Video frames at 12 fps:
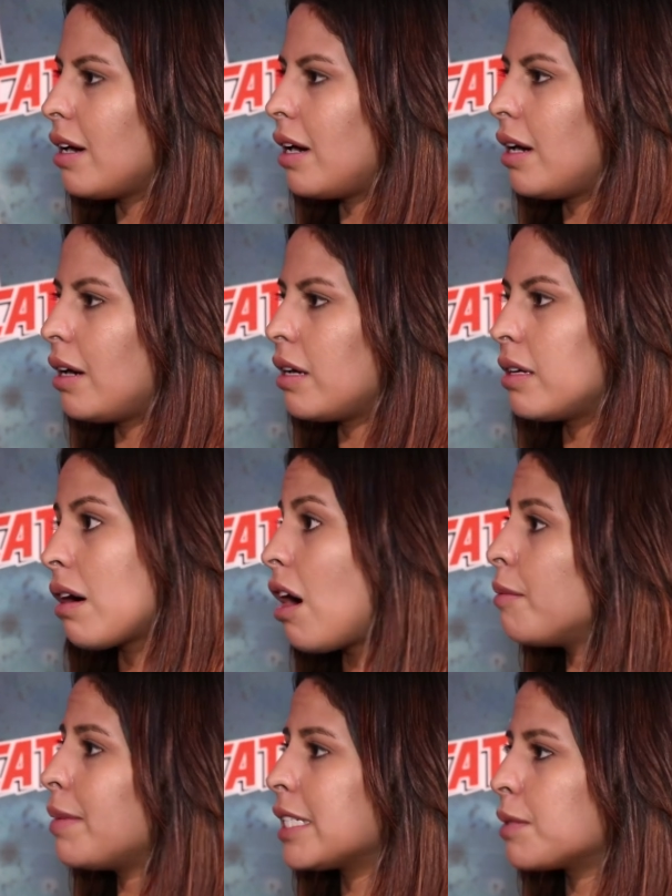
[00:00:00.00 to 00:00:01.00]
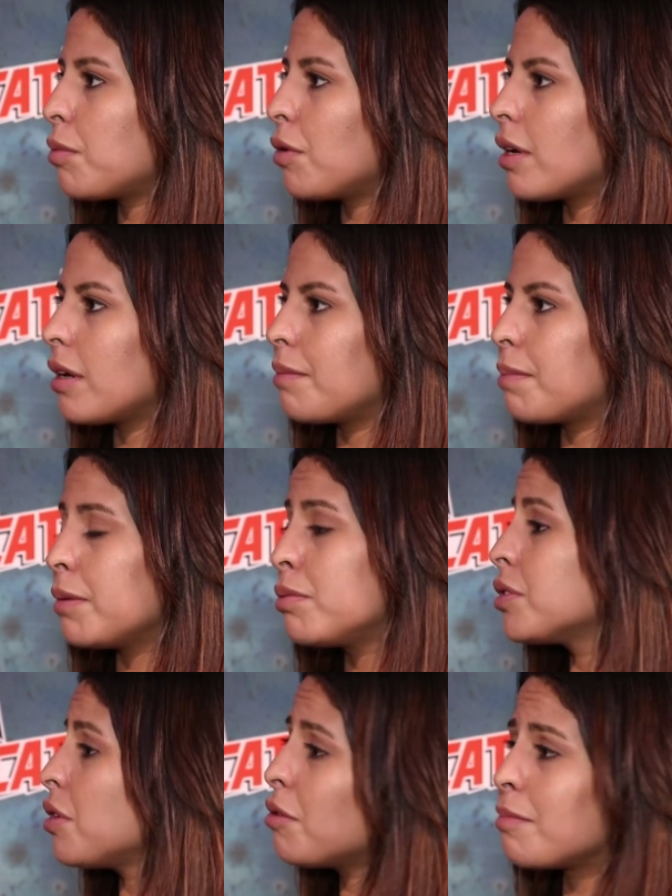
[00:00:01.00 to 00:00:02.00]
uh, in a combat sport,
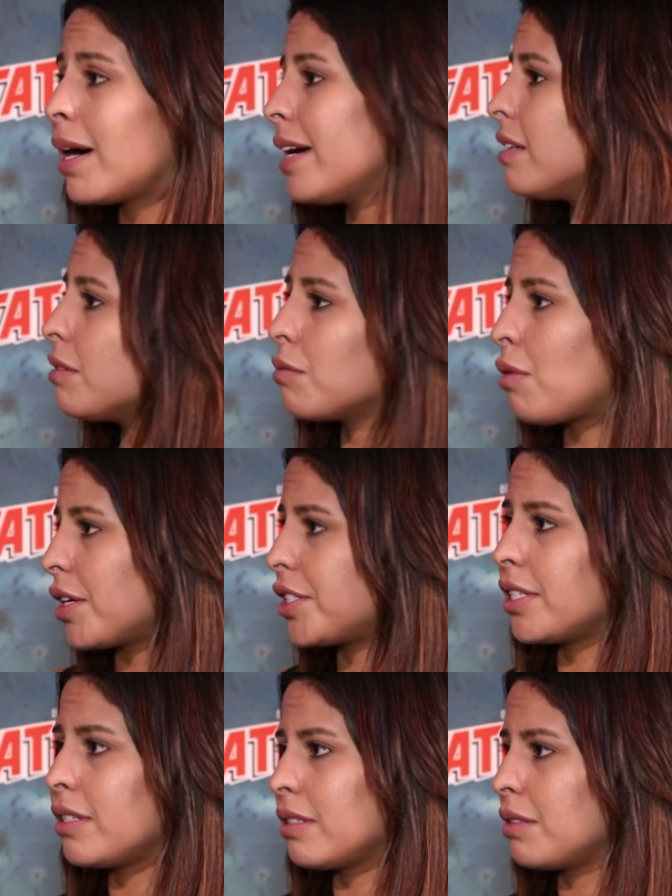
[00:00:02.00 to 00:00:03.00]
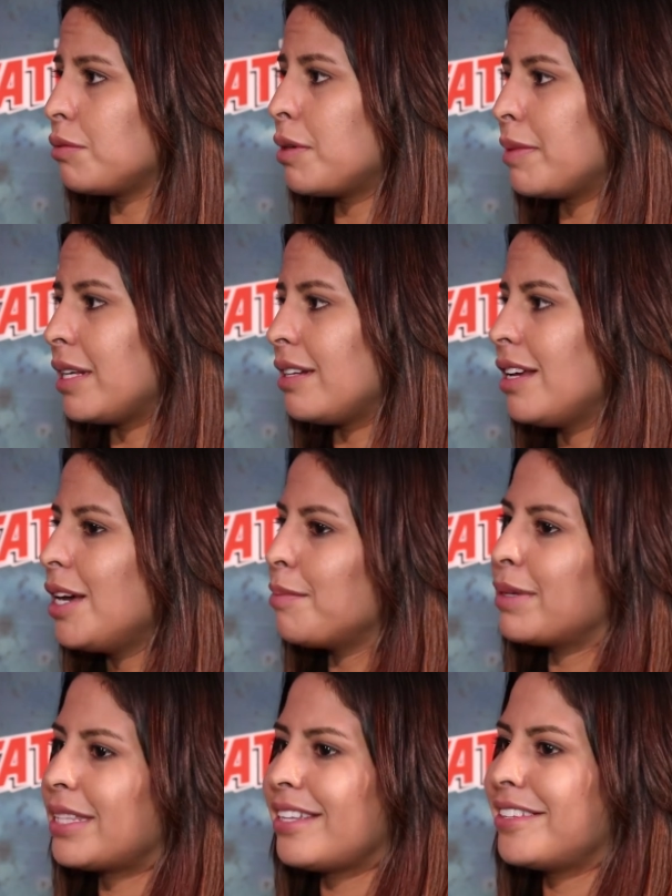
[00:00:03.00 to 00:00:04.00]
people don't mind watching women,
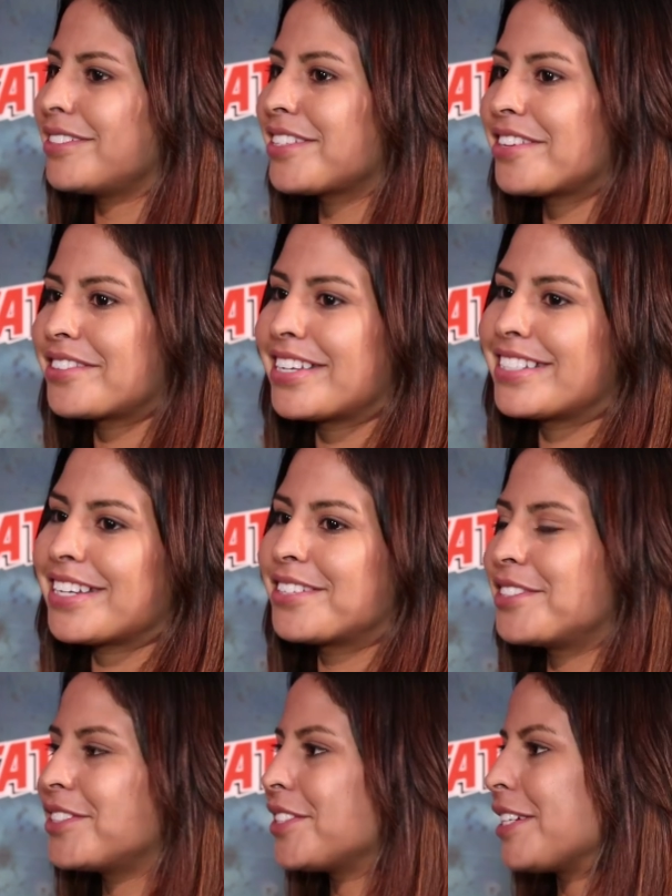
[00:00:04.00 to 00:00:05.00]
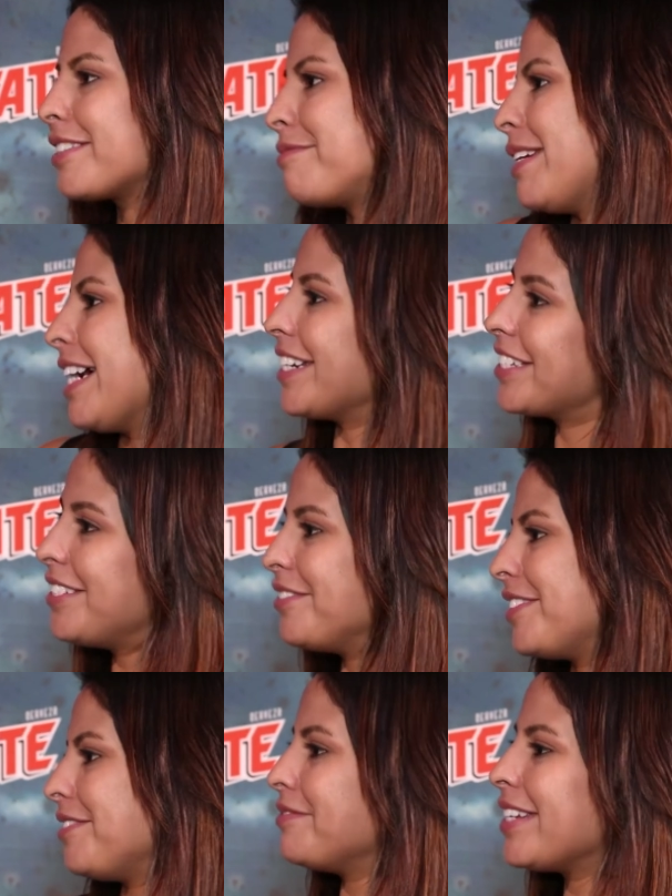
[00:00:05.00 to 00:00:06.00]
but then there's other things that go into it. You have to be kind of
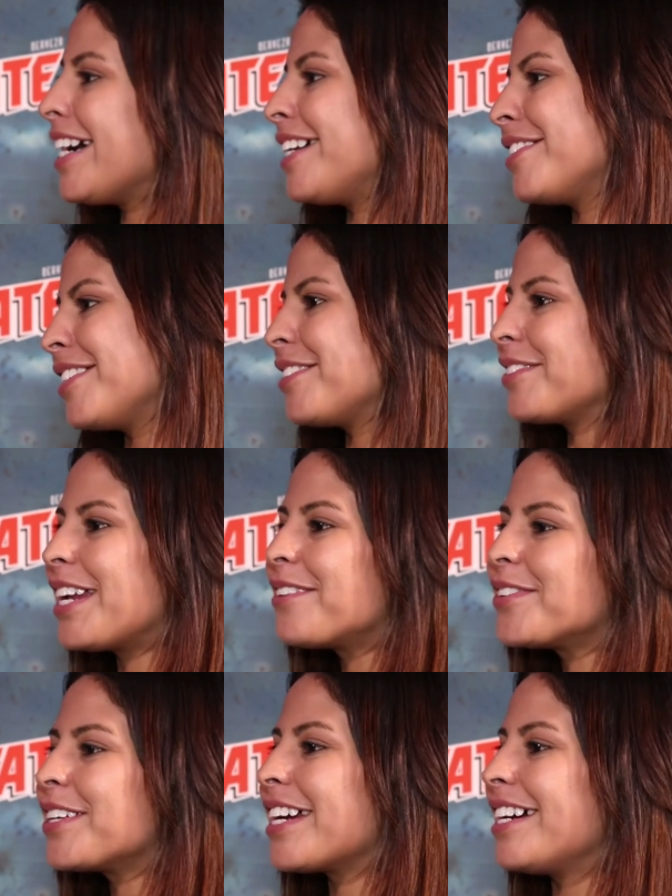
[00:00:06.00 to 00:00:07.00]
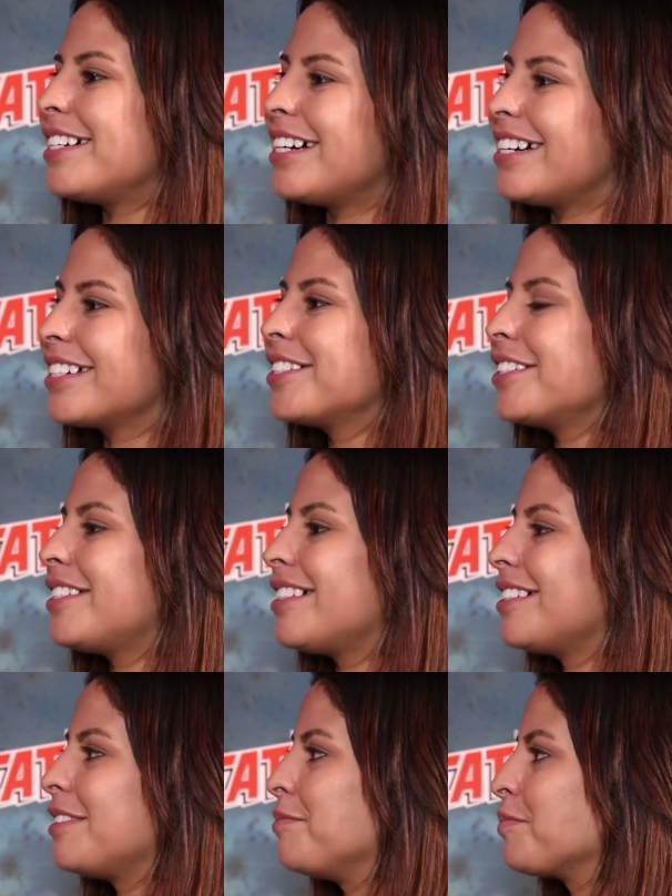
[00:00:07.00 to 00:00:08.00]
cute sometimes, you know, whatever, uh, a good,
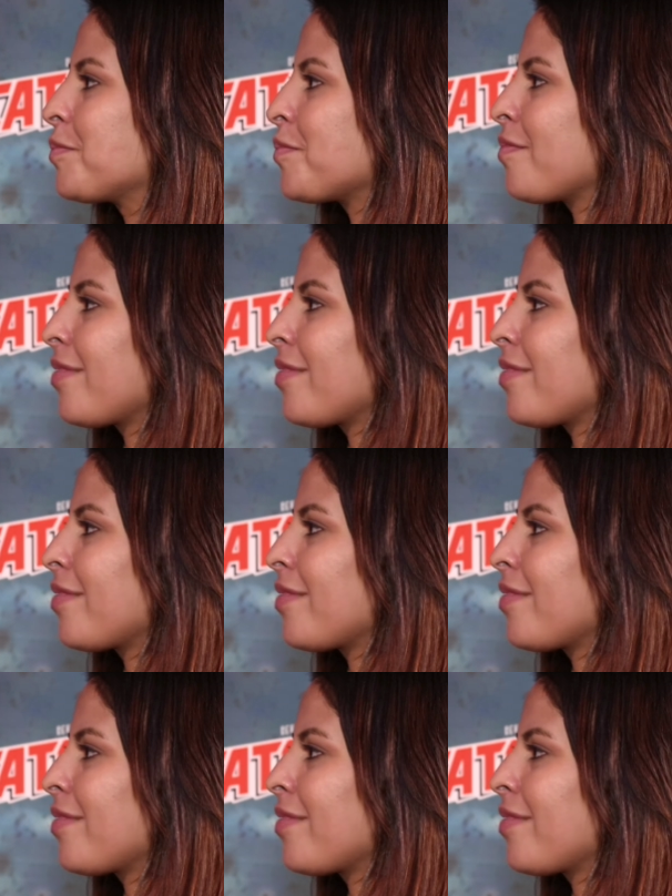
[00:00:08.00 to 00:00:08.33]
um,